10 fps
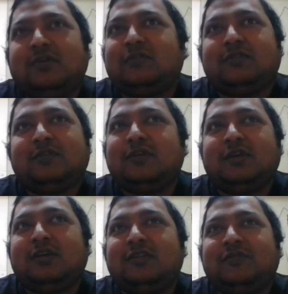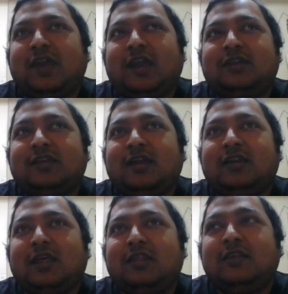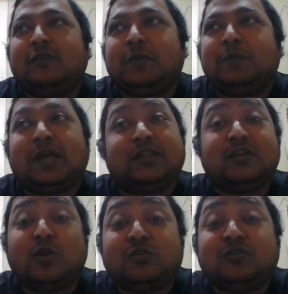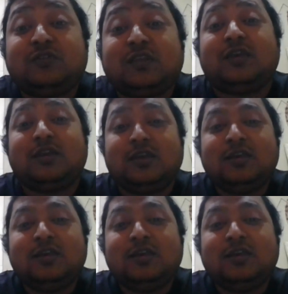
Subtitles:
just the fact that these people had a lot to say.